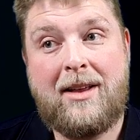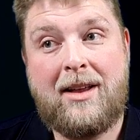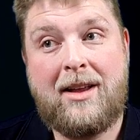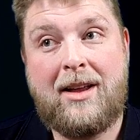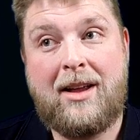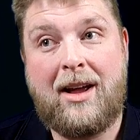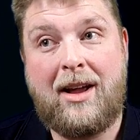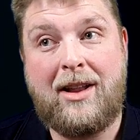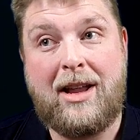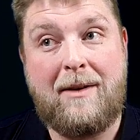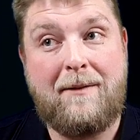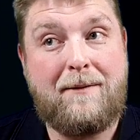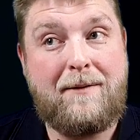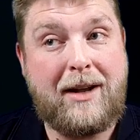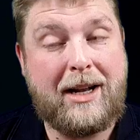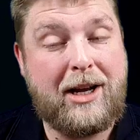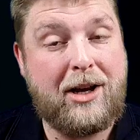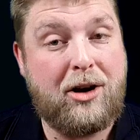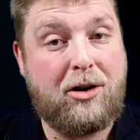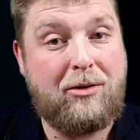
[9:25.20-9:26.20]
and then
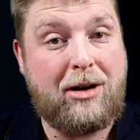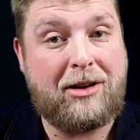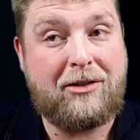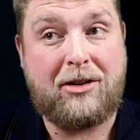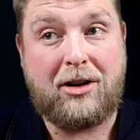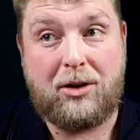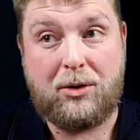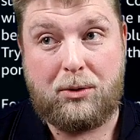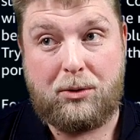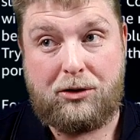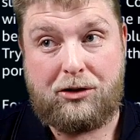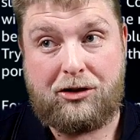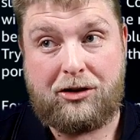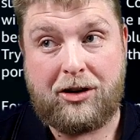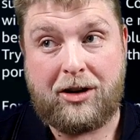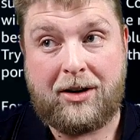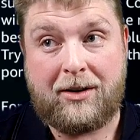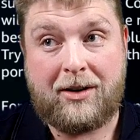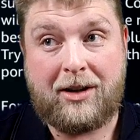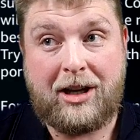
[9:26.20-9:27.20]
video
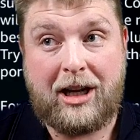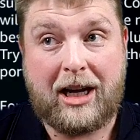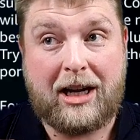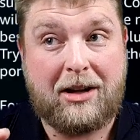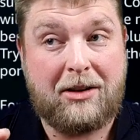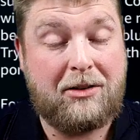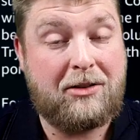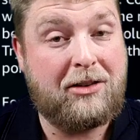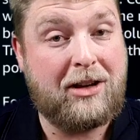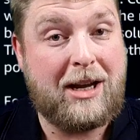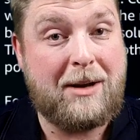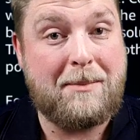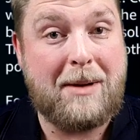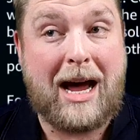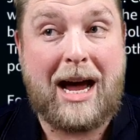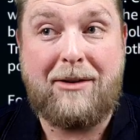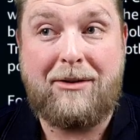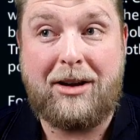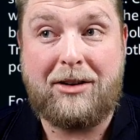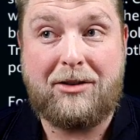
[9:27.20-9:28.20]
resolution. You can see
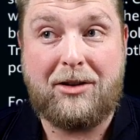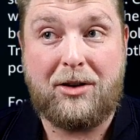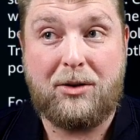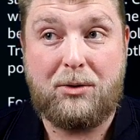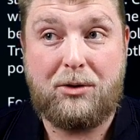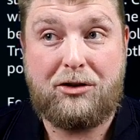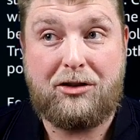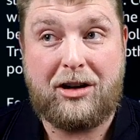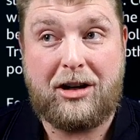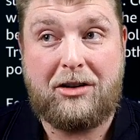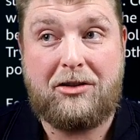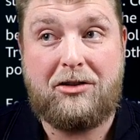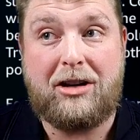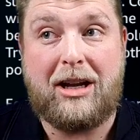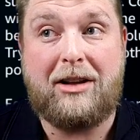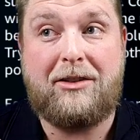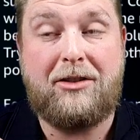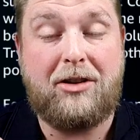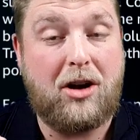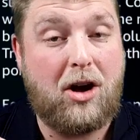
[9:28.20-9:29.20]
my resolution is
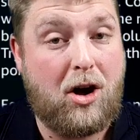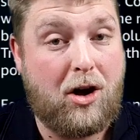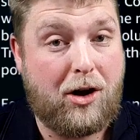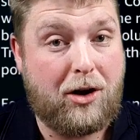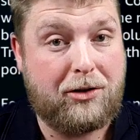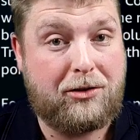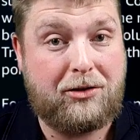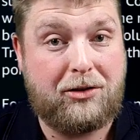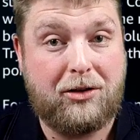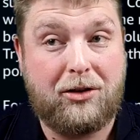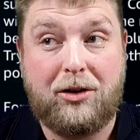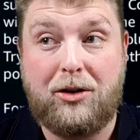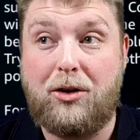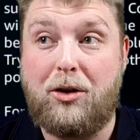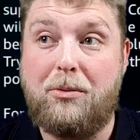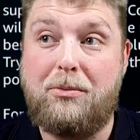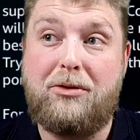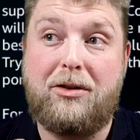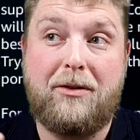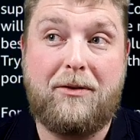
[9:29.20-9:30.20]
set to auto
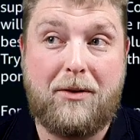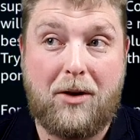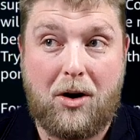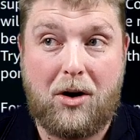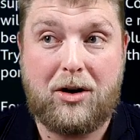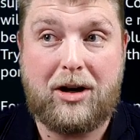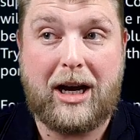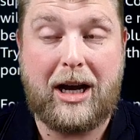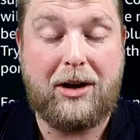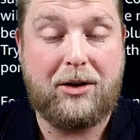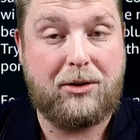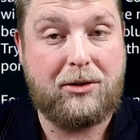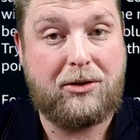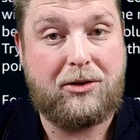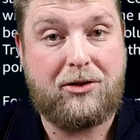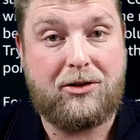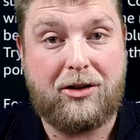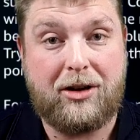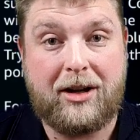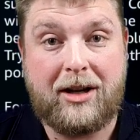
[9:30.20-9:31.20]
up to 4K
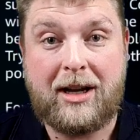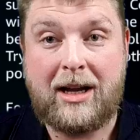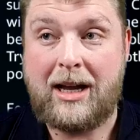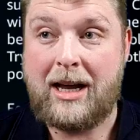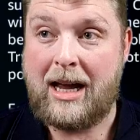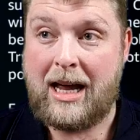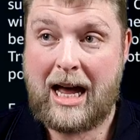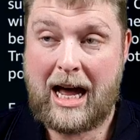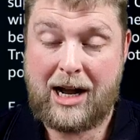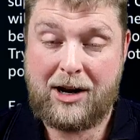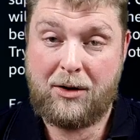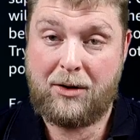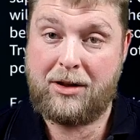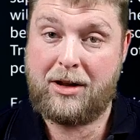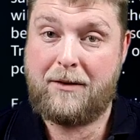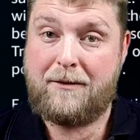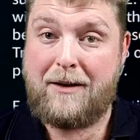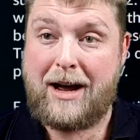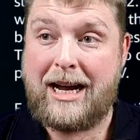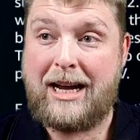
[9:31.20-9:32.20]
Ultra. And on the
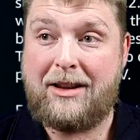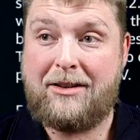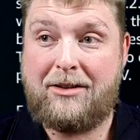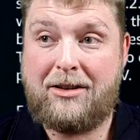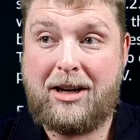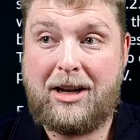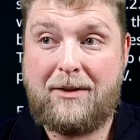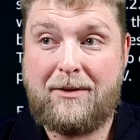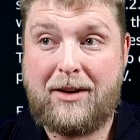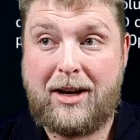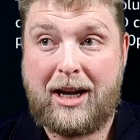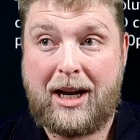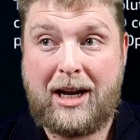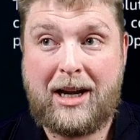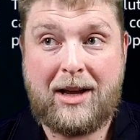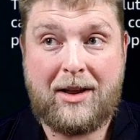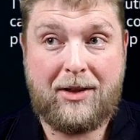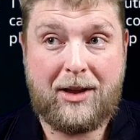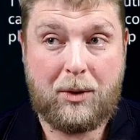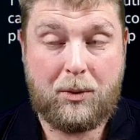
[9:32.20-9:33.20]
Fire TV,
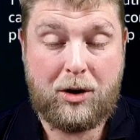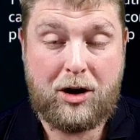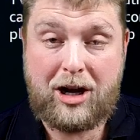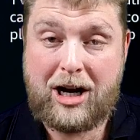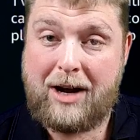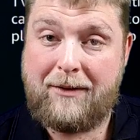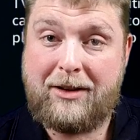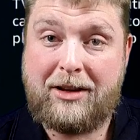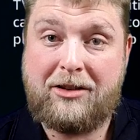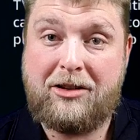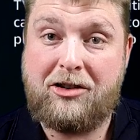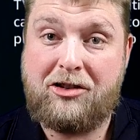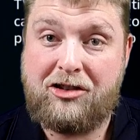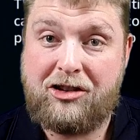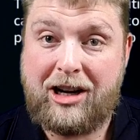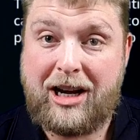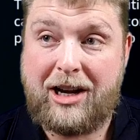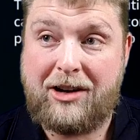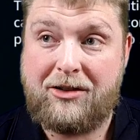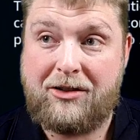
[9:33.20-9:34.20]
they were having to
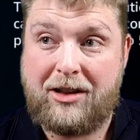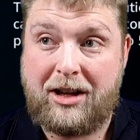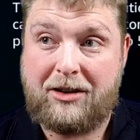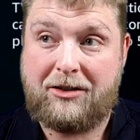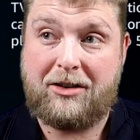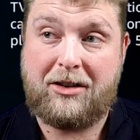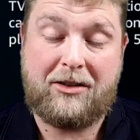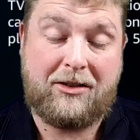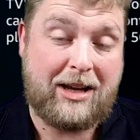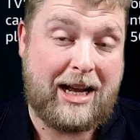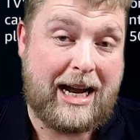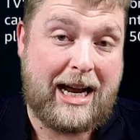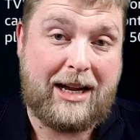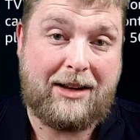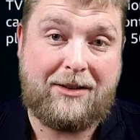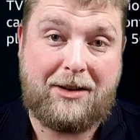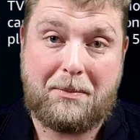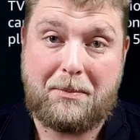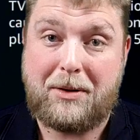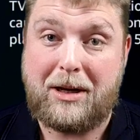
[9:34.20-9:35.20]
change this to
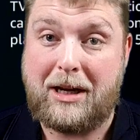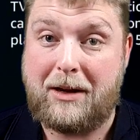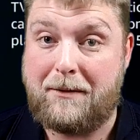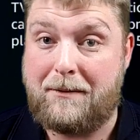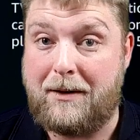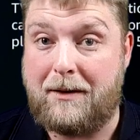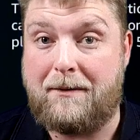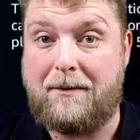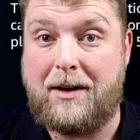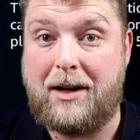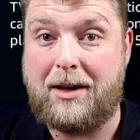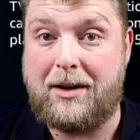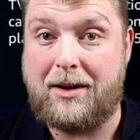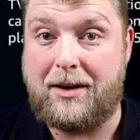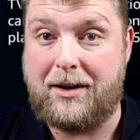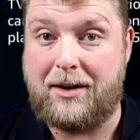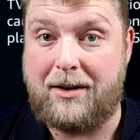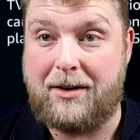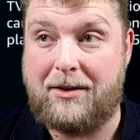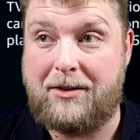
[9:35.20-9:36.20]
1080p
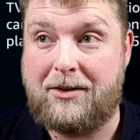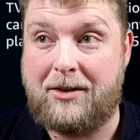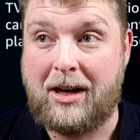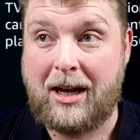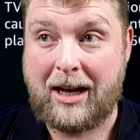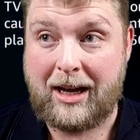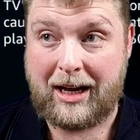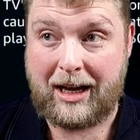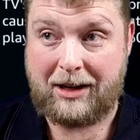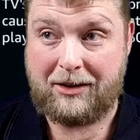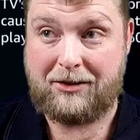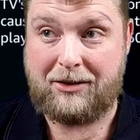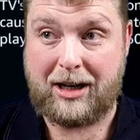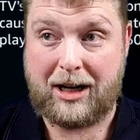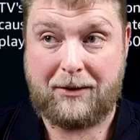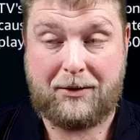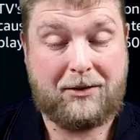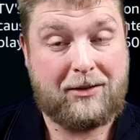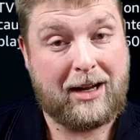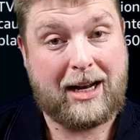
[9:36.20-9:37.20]
50Hz instead
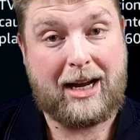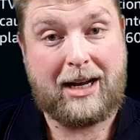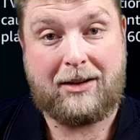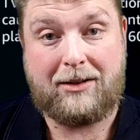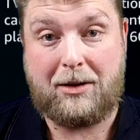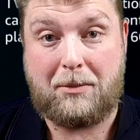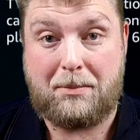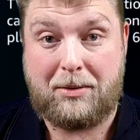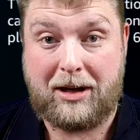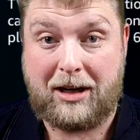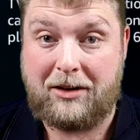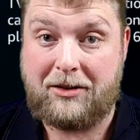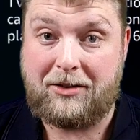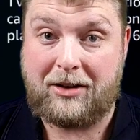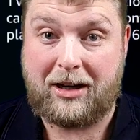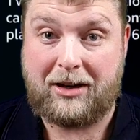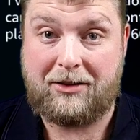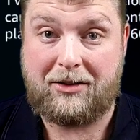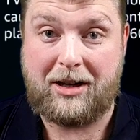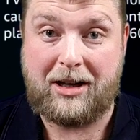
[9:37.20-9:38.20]
of 1080p
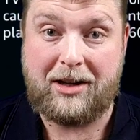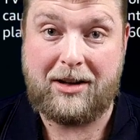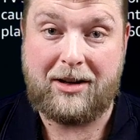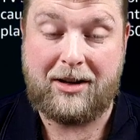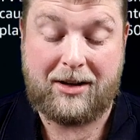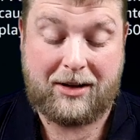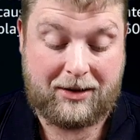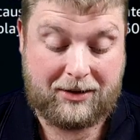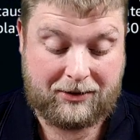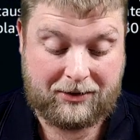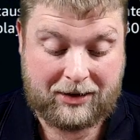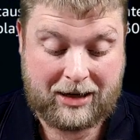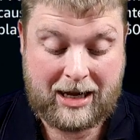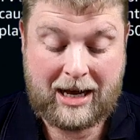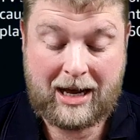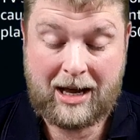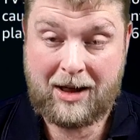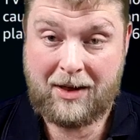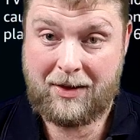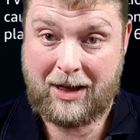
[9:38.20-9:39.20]
60Hz.
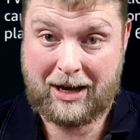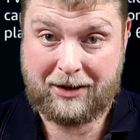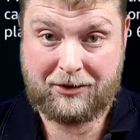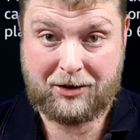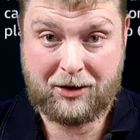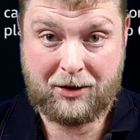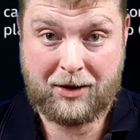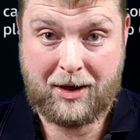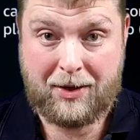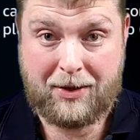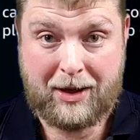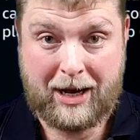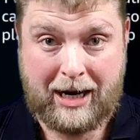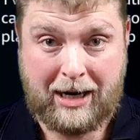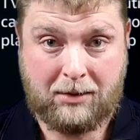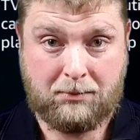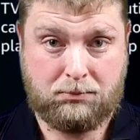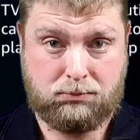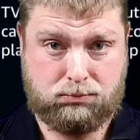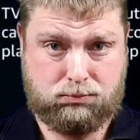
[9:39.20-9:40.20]
That's another thing.
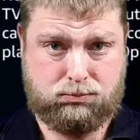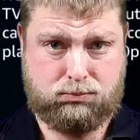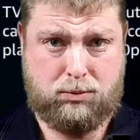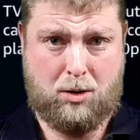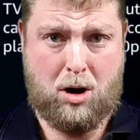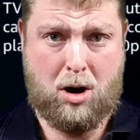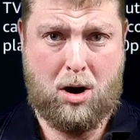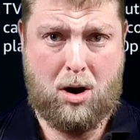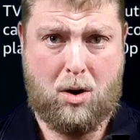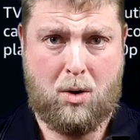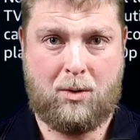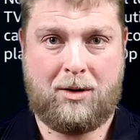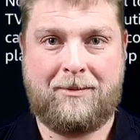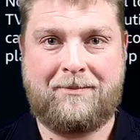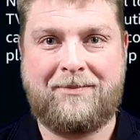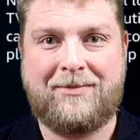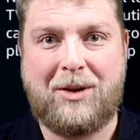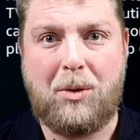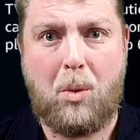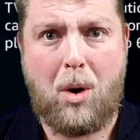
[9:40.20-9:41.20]

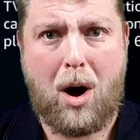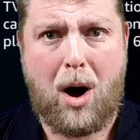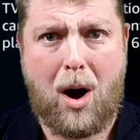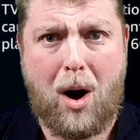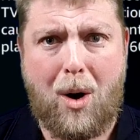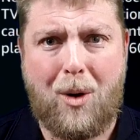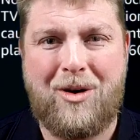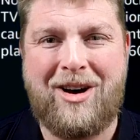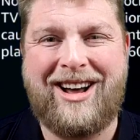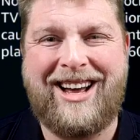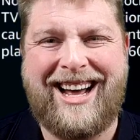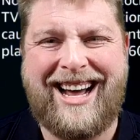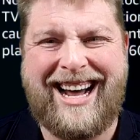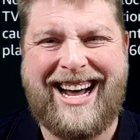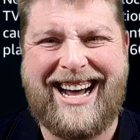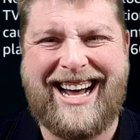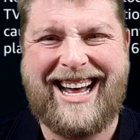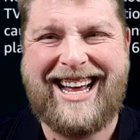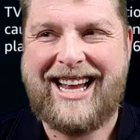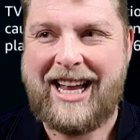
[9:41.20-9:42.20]
Whoa.
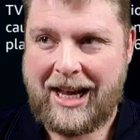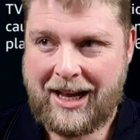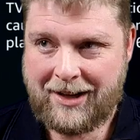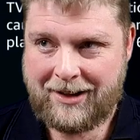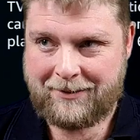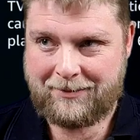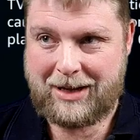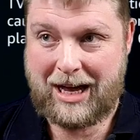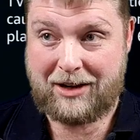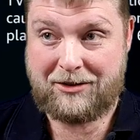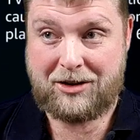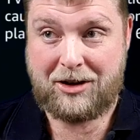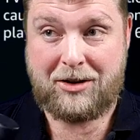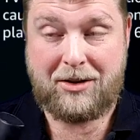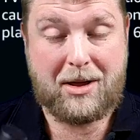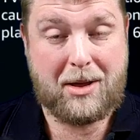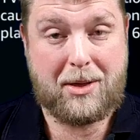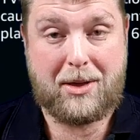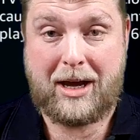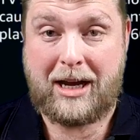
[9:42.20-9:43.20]
That's
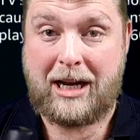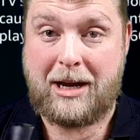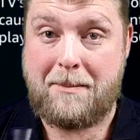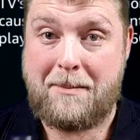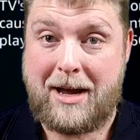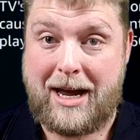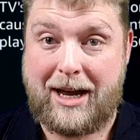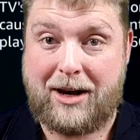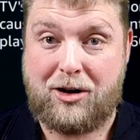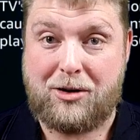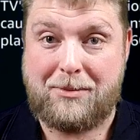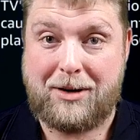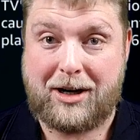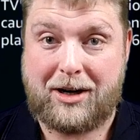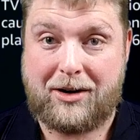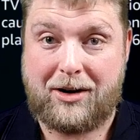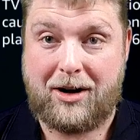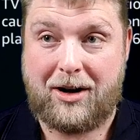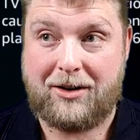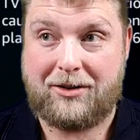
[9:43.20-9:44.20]
another thing you may come
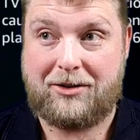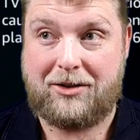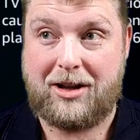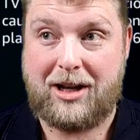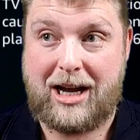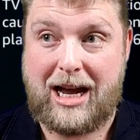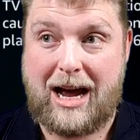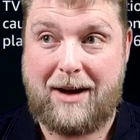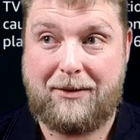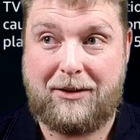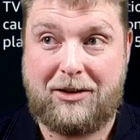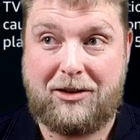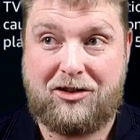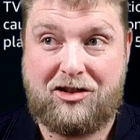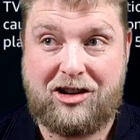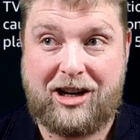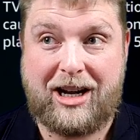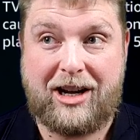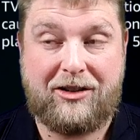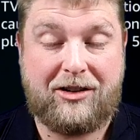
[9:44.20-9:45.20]
across, that you have to
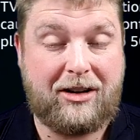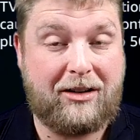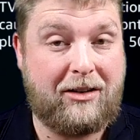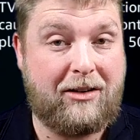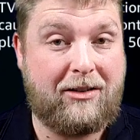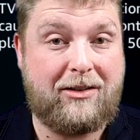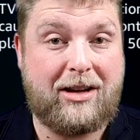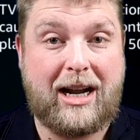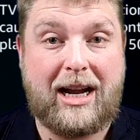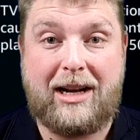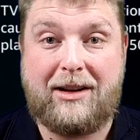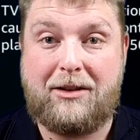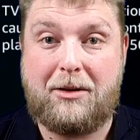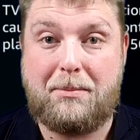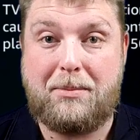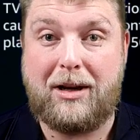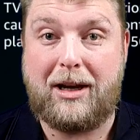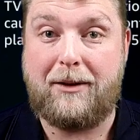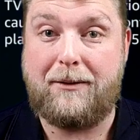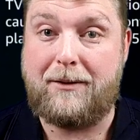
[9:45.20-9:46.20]
change it to
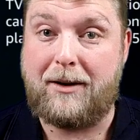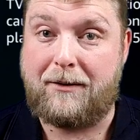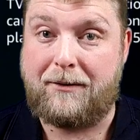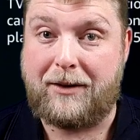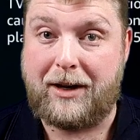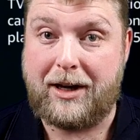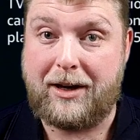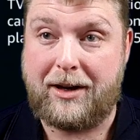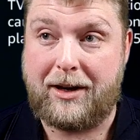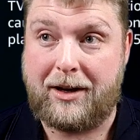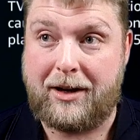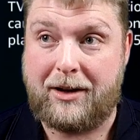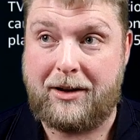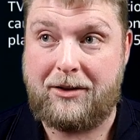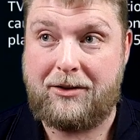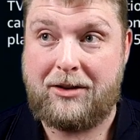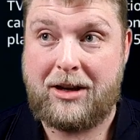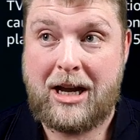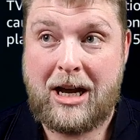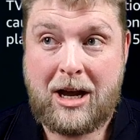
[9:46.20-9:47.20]
1080p
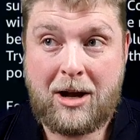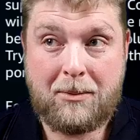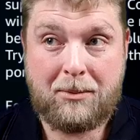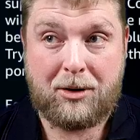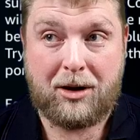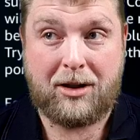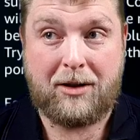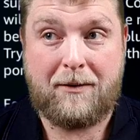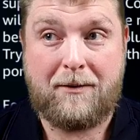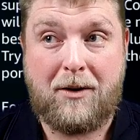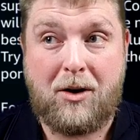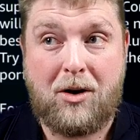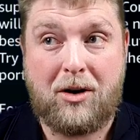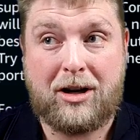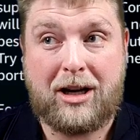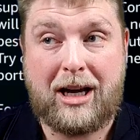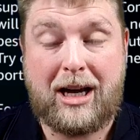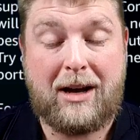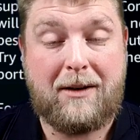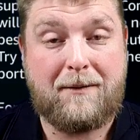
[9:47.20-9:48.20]
50Hz. But on the
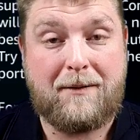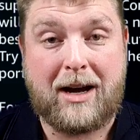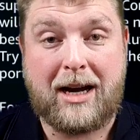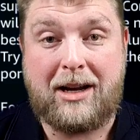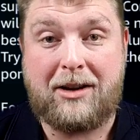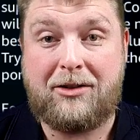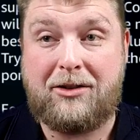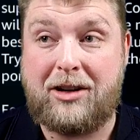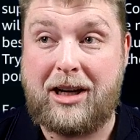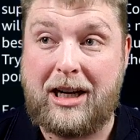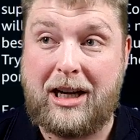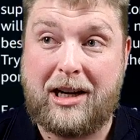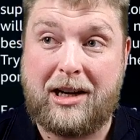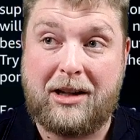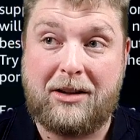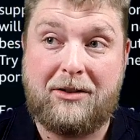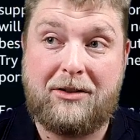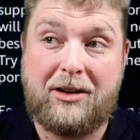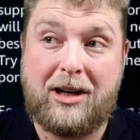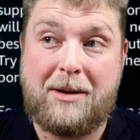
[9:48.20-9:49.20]
4K Fire Stick, you can
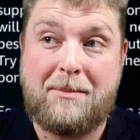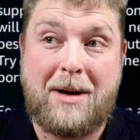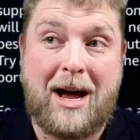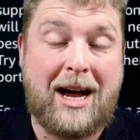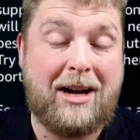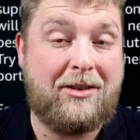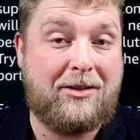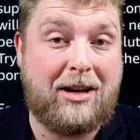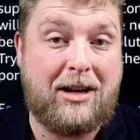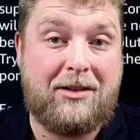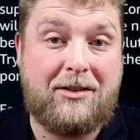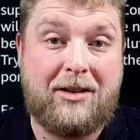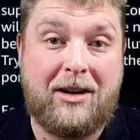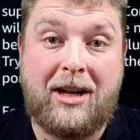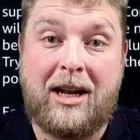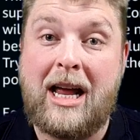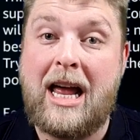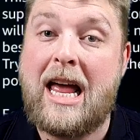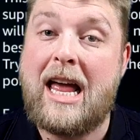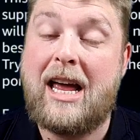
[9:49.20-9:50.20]
see my
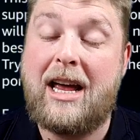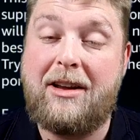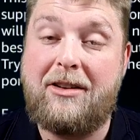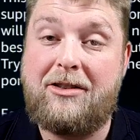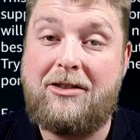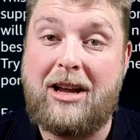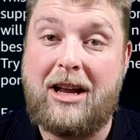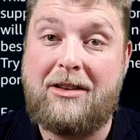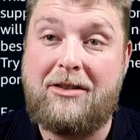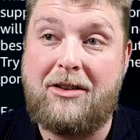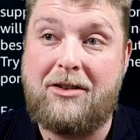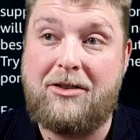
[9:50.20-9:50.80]
setting is set as